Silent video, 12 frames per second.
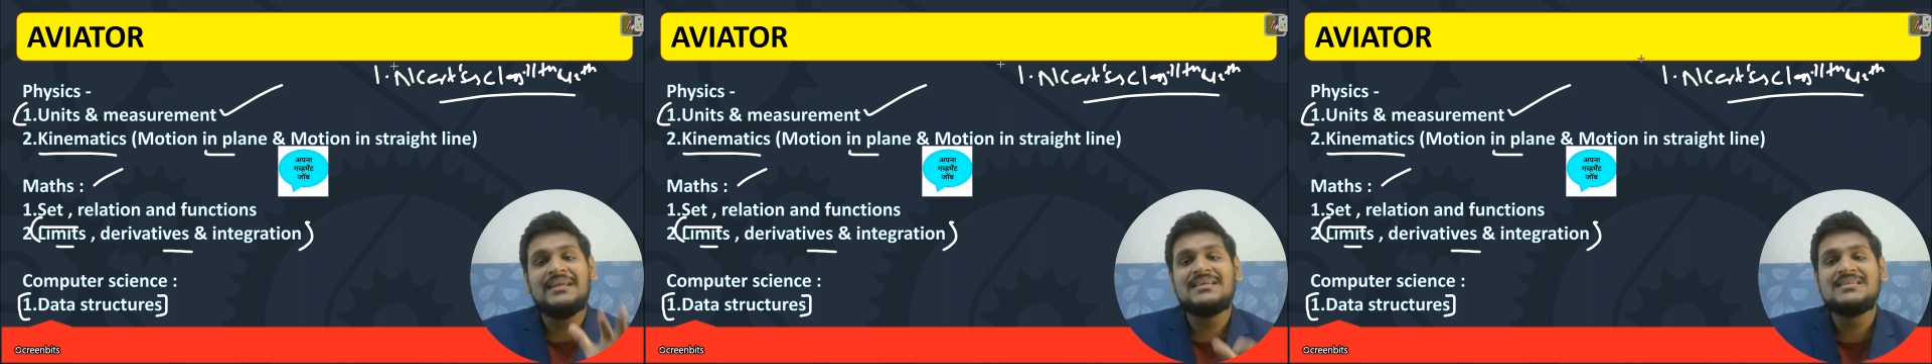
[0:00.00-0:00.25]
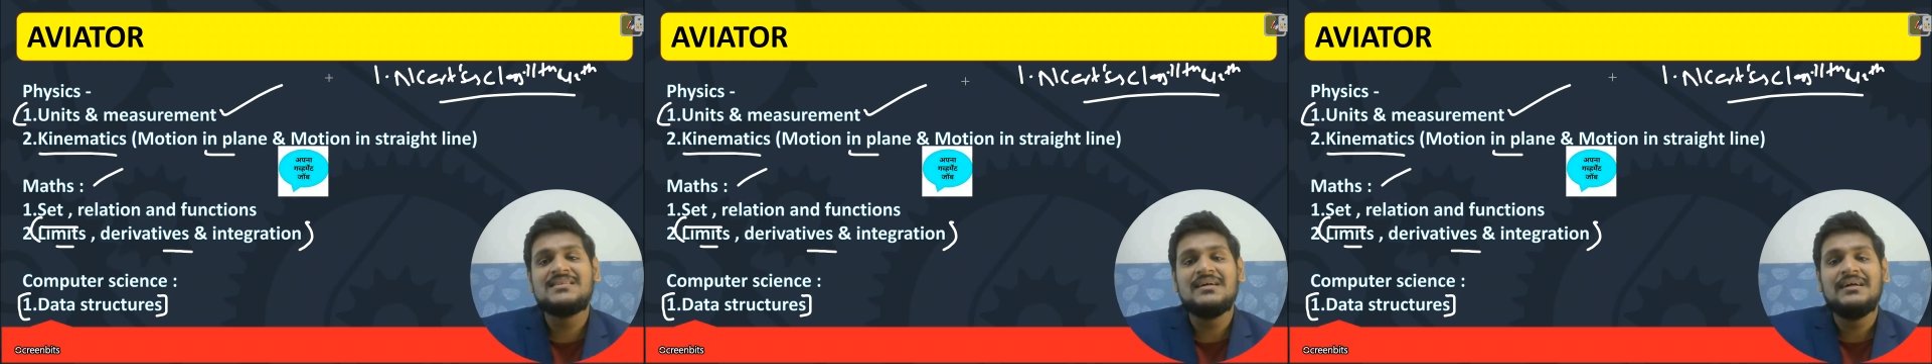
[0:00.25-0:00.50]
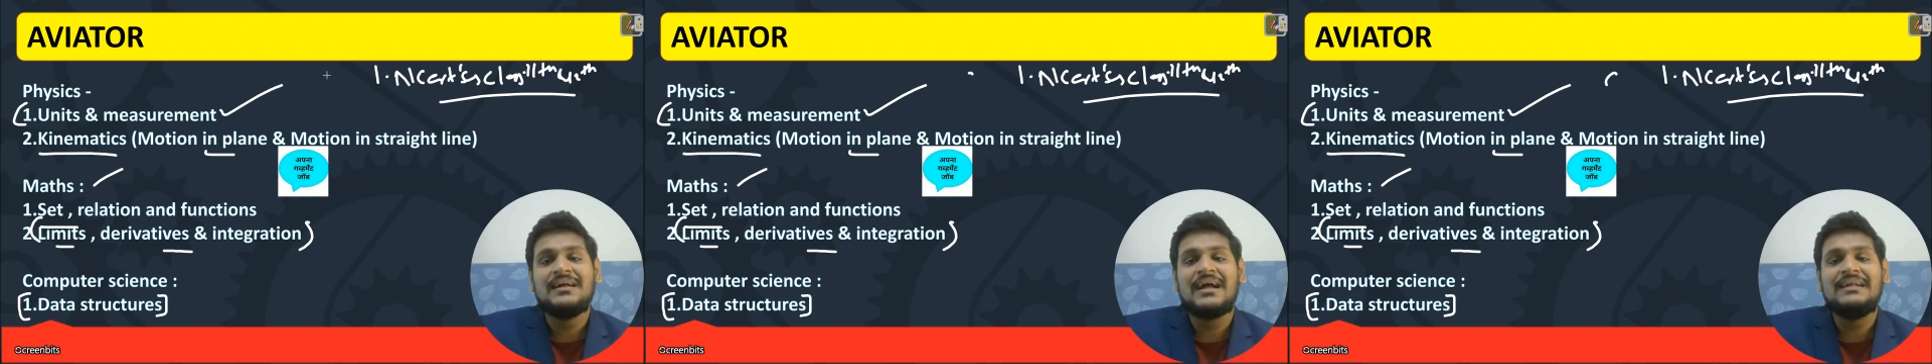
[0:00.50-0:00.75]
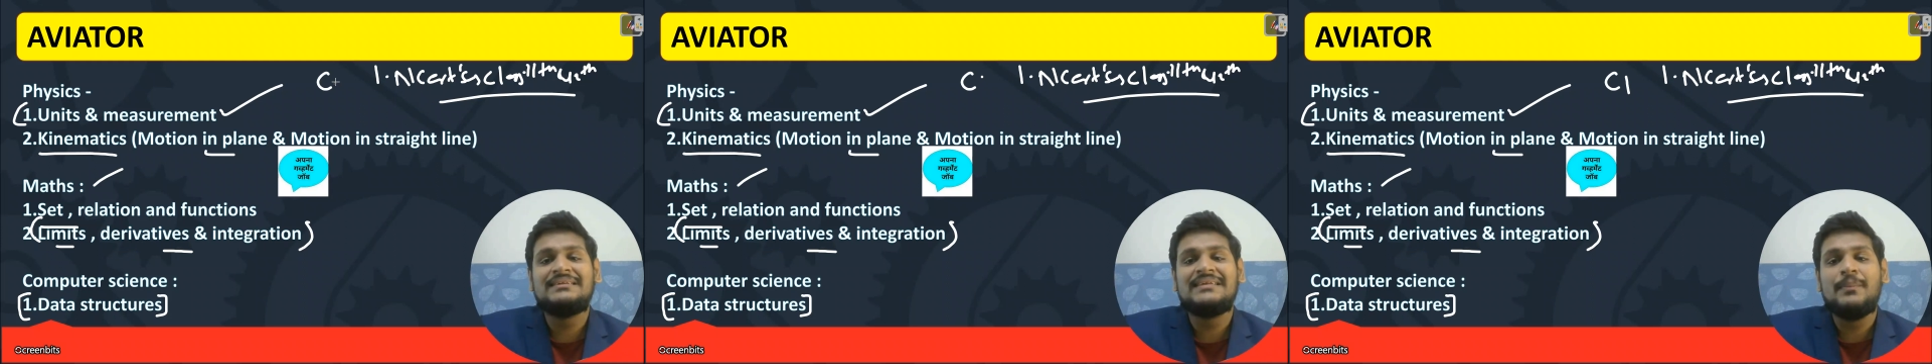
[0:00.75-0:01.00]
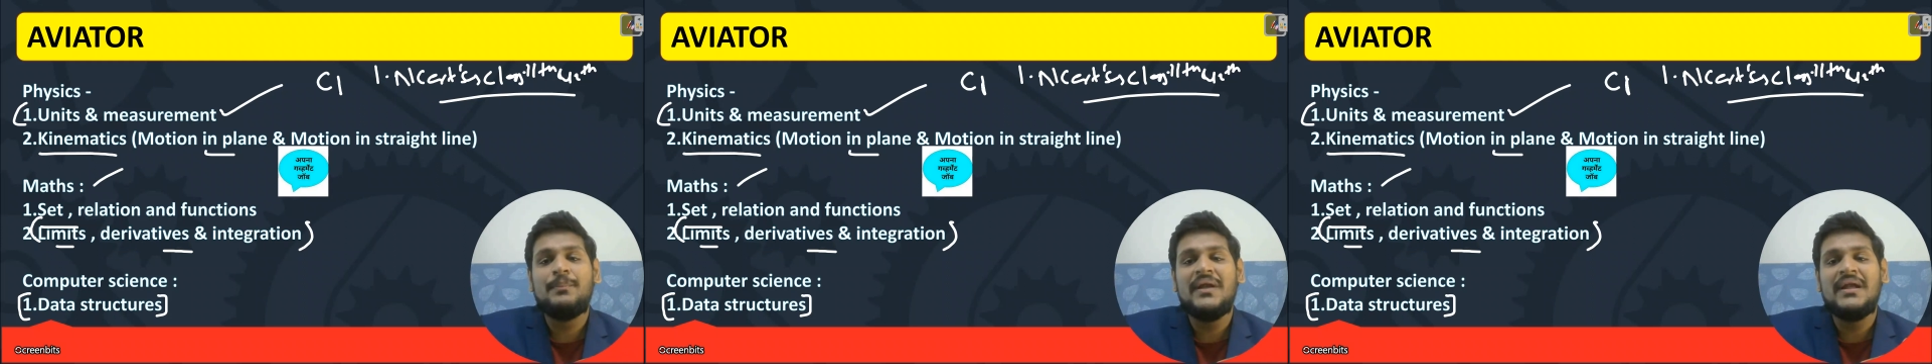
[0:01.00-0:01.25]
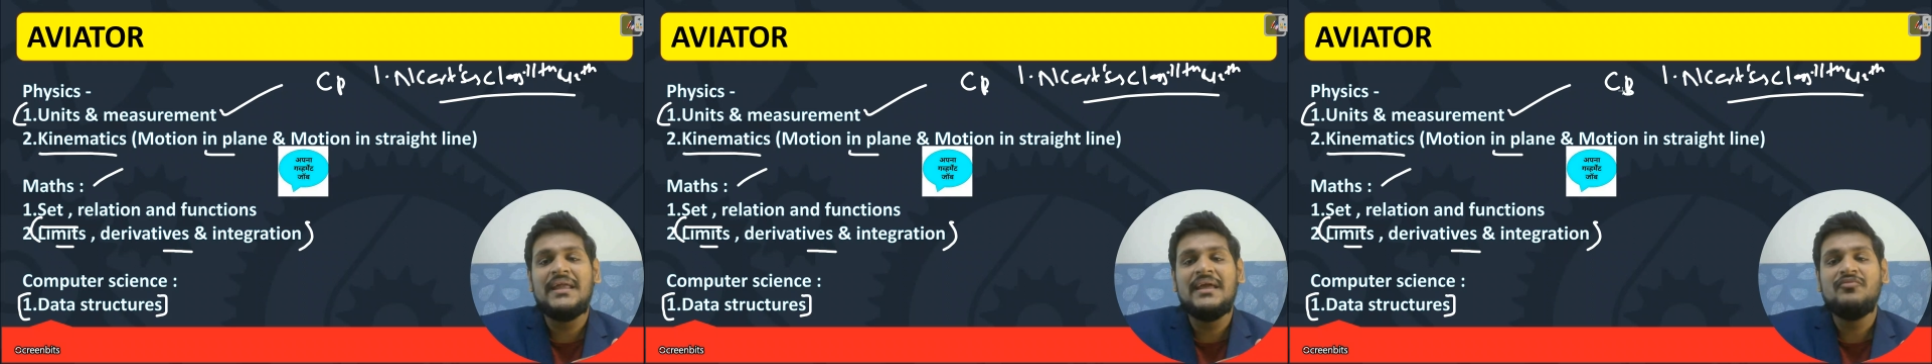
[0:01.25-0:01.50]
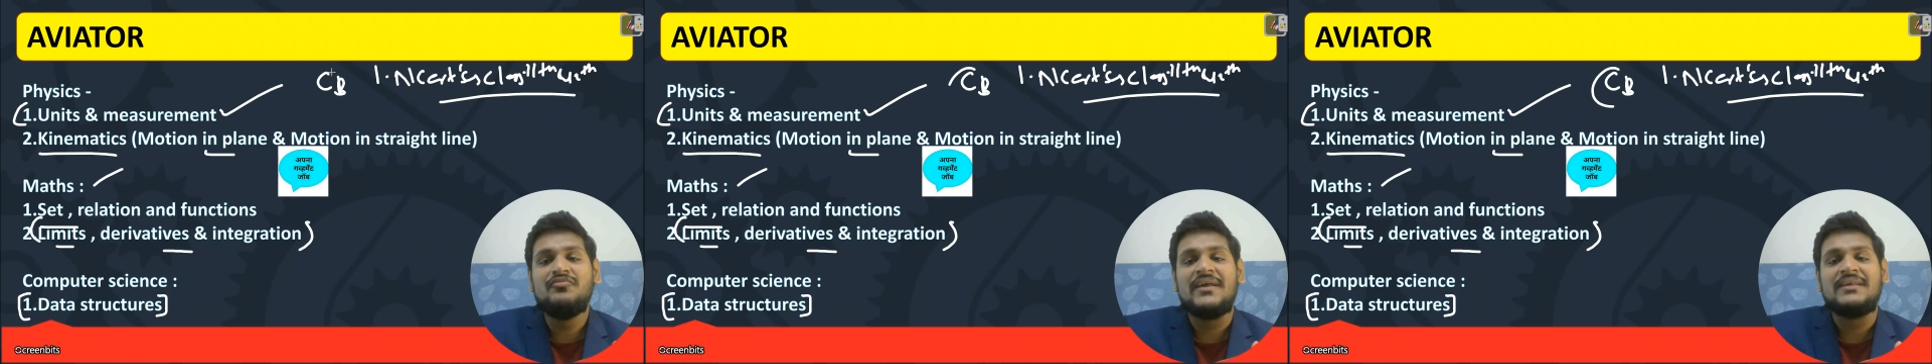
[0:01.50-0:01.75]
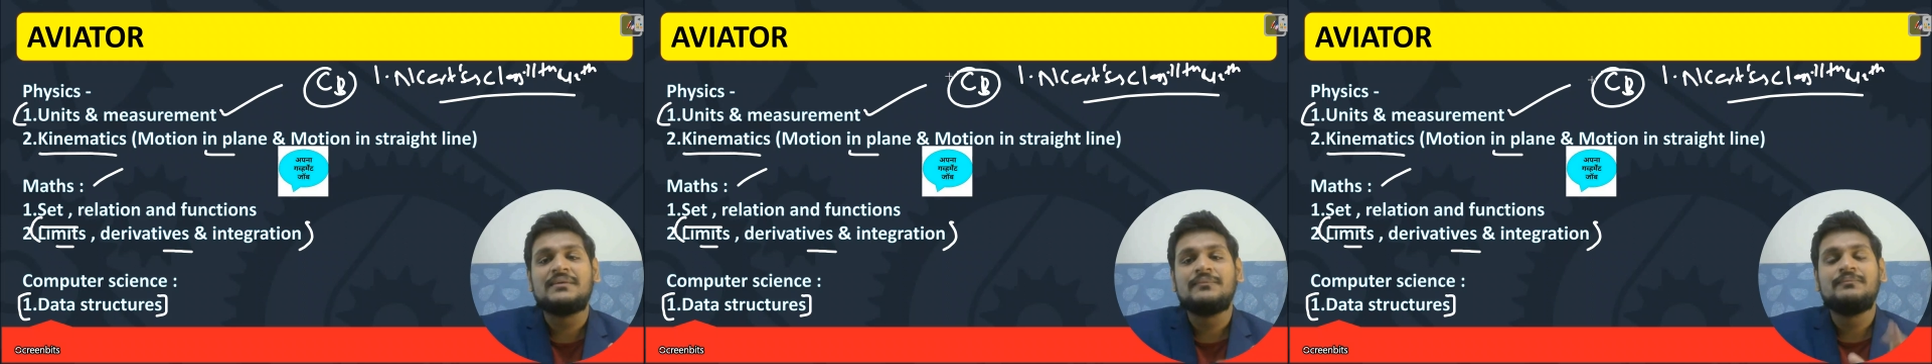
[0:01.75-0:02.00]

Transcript: this is the concept building phase